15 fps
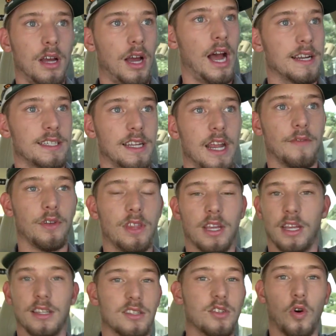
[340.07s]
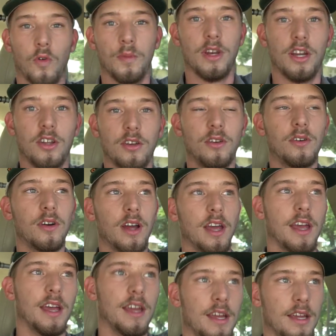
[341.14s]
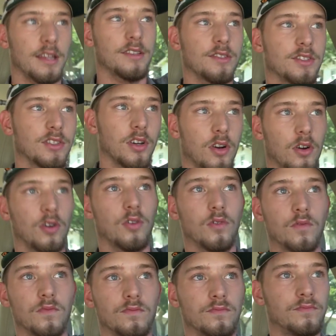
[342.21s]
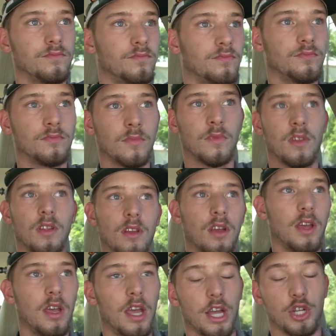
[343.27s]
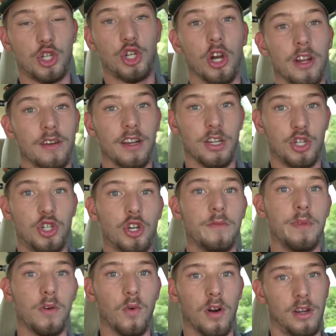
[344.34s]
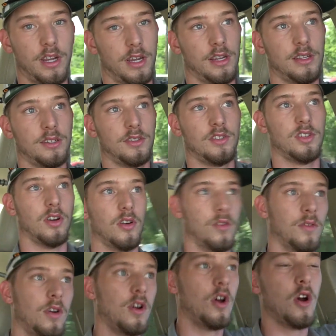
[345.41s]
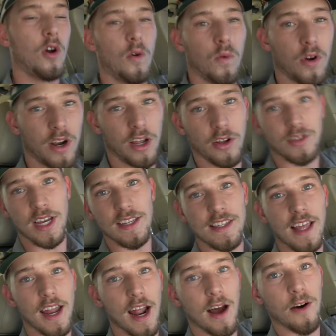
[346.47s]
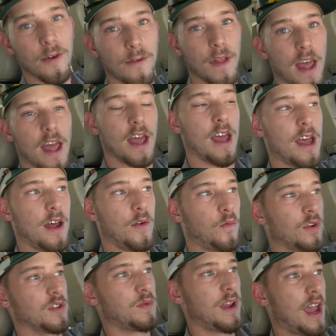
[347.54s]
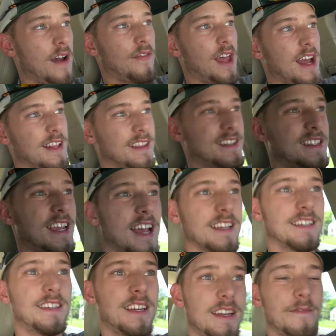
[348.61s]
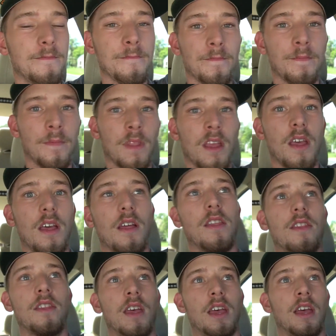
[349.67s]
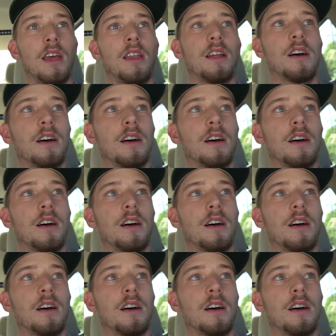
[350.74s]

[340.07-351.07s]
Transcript: I did everything it told me to do, and so it should be working. So we're gonna go test that out, and once we have that tested, then